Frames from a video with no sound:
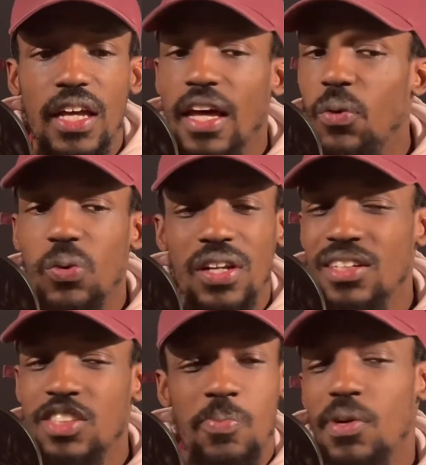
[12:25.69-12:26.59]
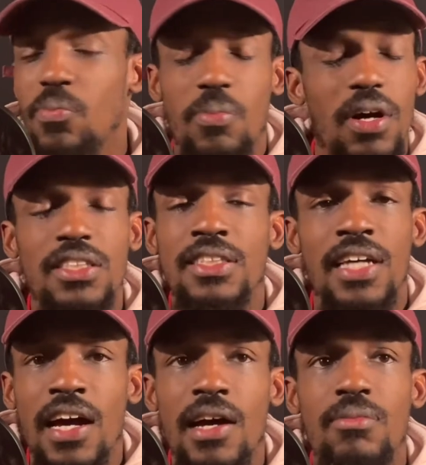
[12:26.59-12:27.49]
Like we didn't spend much
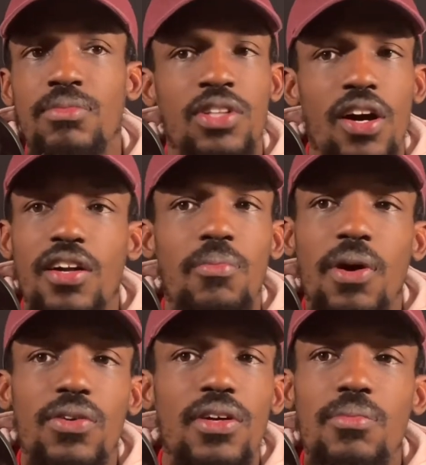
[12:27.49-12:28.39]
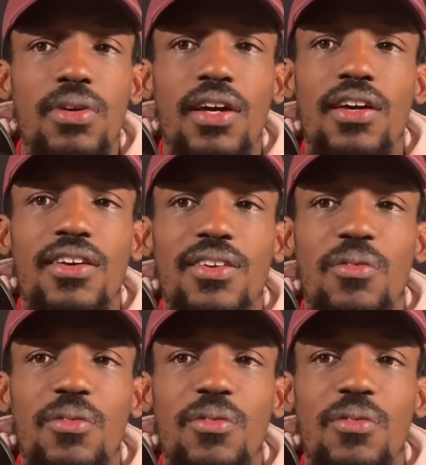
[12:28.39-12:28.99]
time talking about the NBA, right.